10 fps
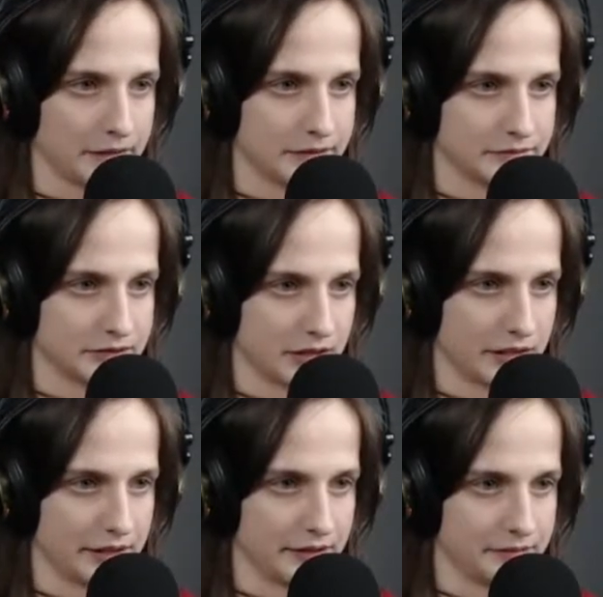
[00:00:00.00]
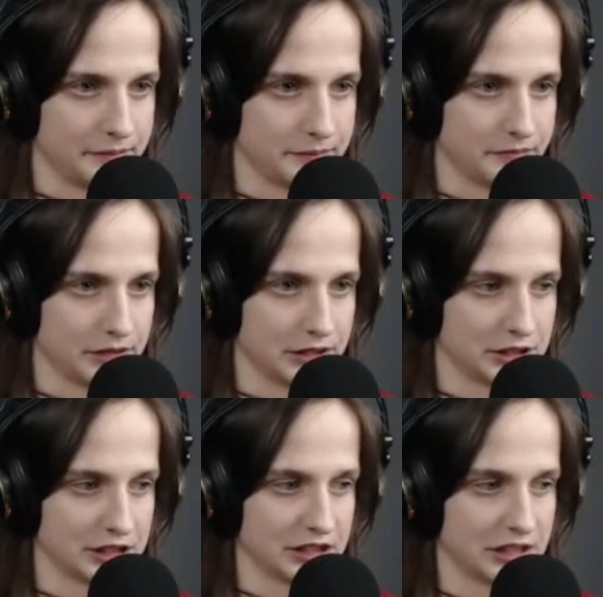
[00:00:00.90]
Alright. Let's
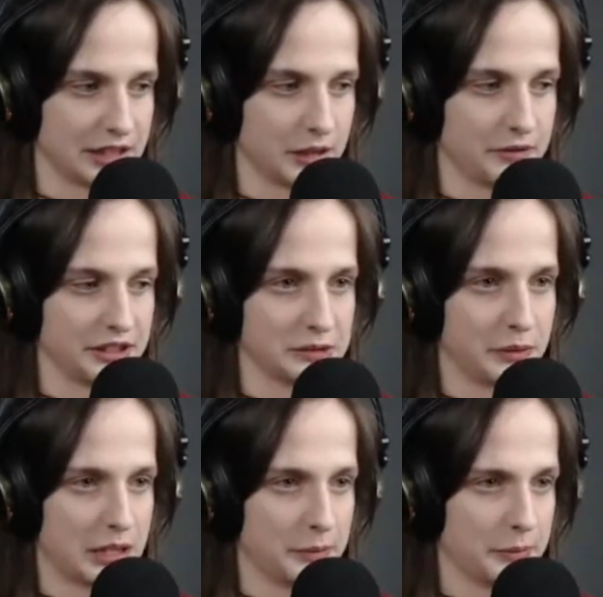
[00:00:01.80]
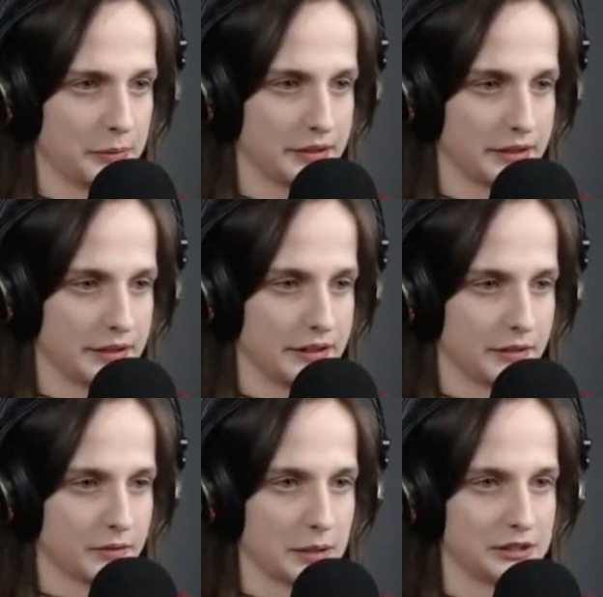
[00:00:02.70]
just slide off this pipe.
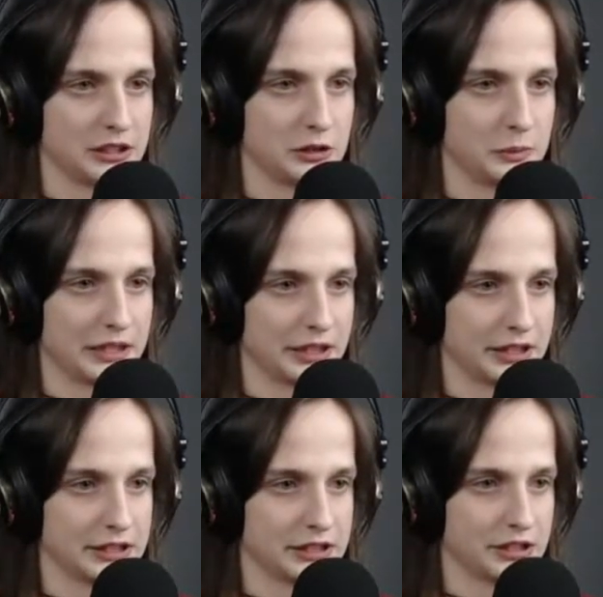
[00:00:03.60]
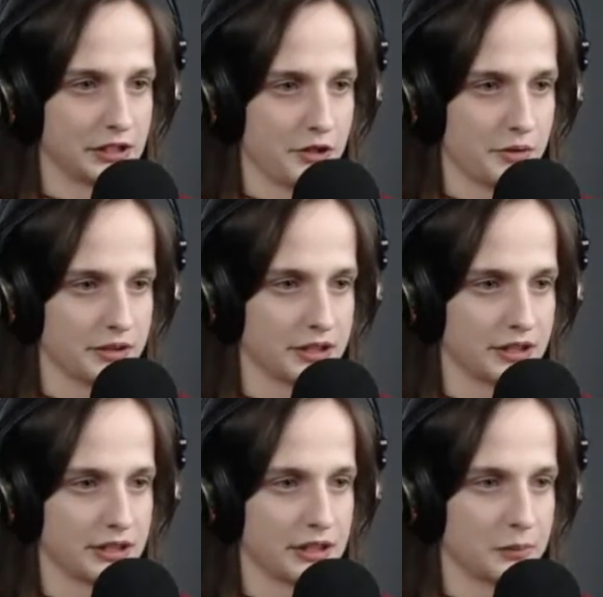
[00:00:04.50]
Grab these 2 medkits, shoot this
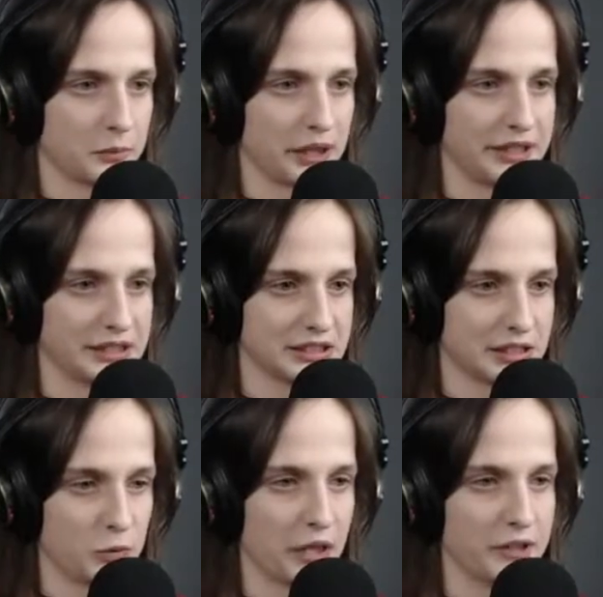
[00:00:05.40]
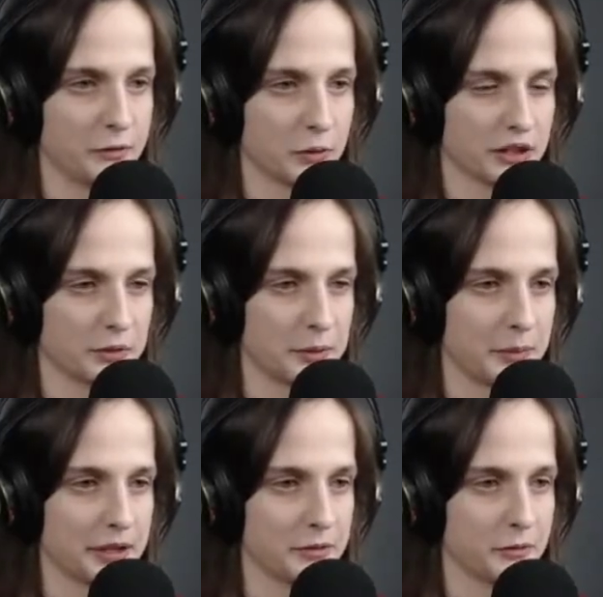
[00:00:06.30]
thing, break this thing, wait for the trip
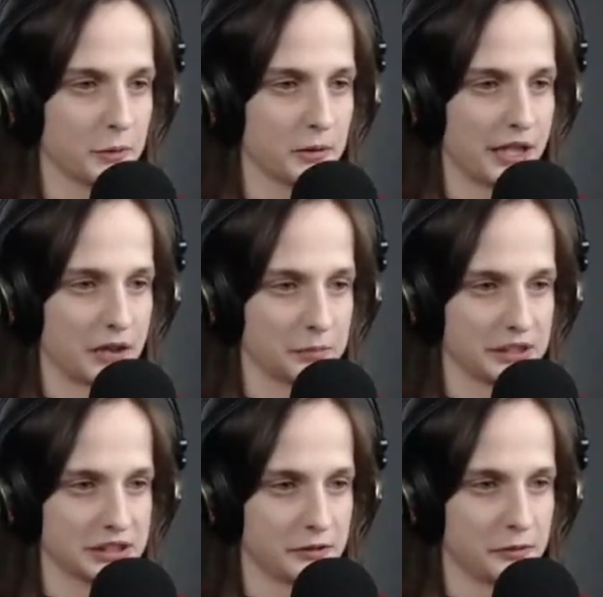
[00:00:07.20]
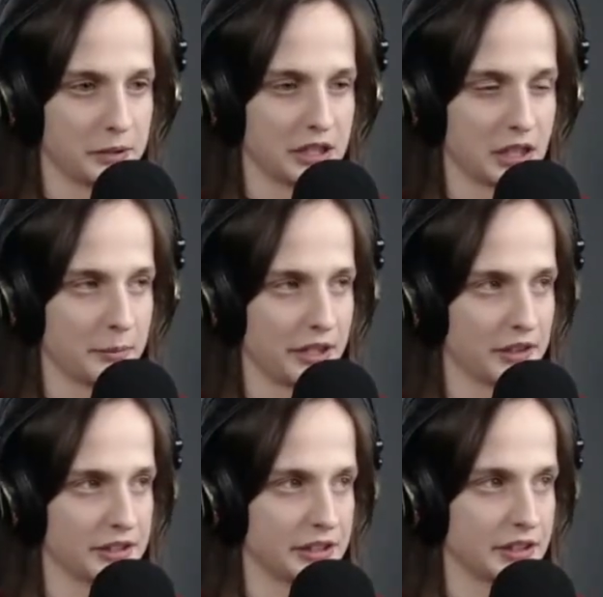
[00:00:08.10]
mine to fall down, because if you pick it up
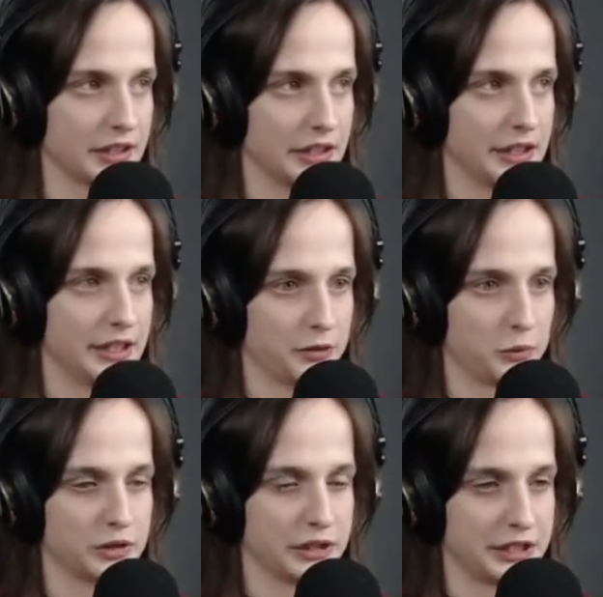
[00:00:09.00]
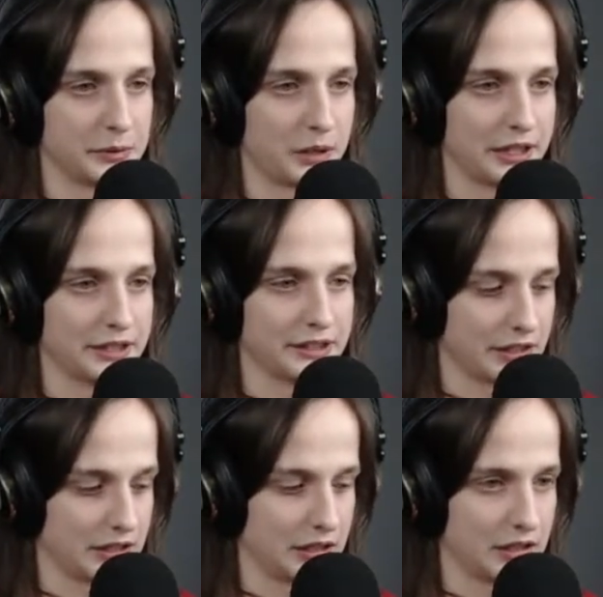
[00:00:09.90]
earlier, it might
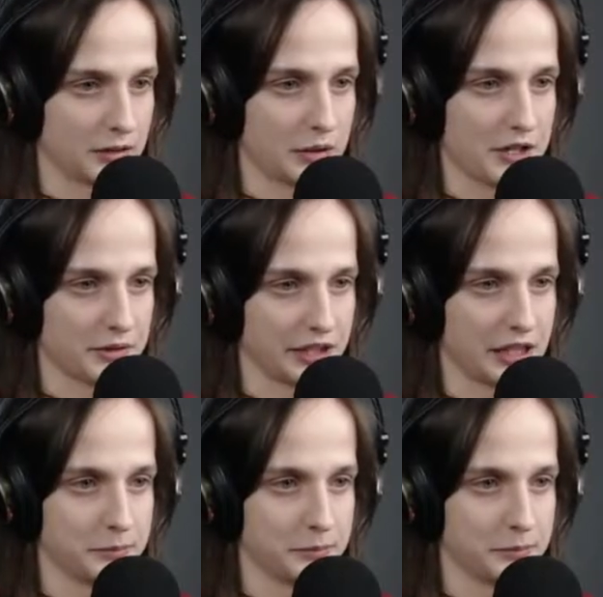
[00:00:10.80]
crash your game.